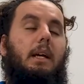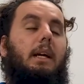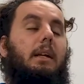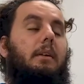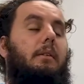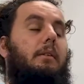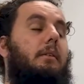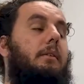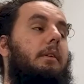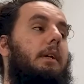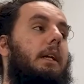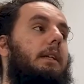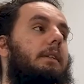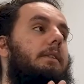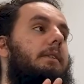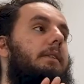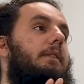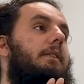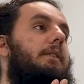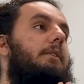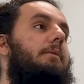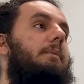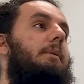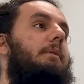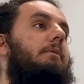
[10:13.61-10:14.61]
I don't know, guys,
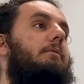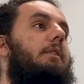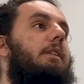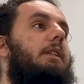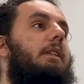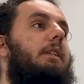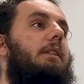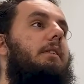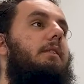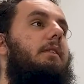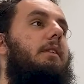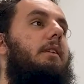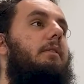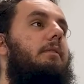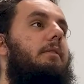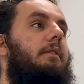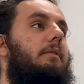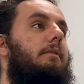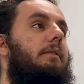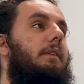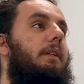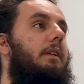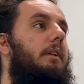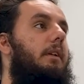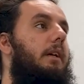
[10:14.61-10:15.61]
this has been really tough
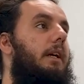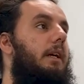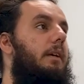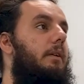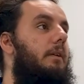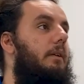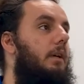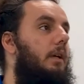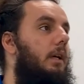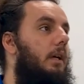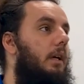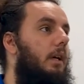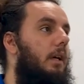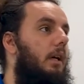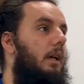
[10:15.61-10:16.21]
to figure out.